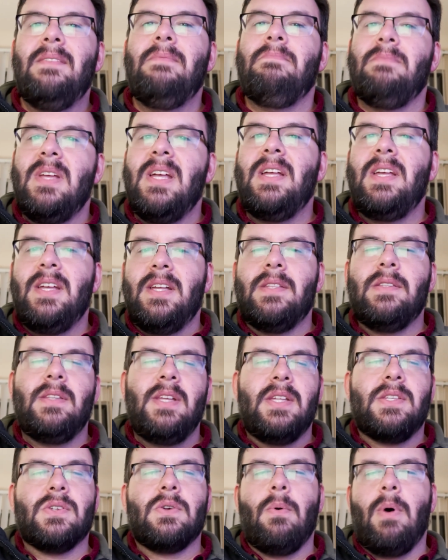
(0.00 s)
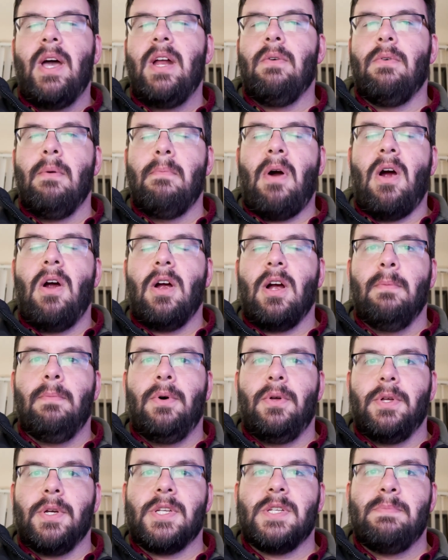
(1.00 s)
it's quite a
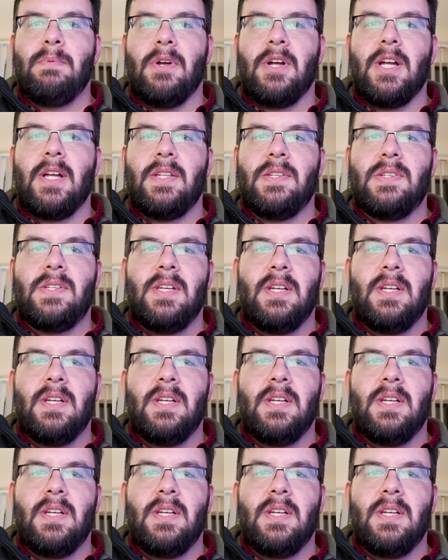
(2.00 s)
remarkable experience.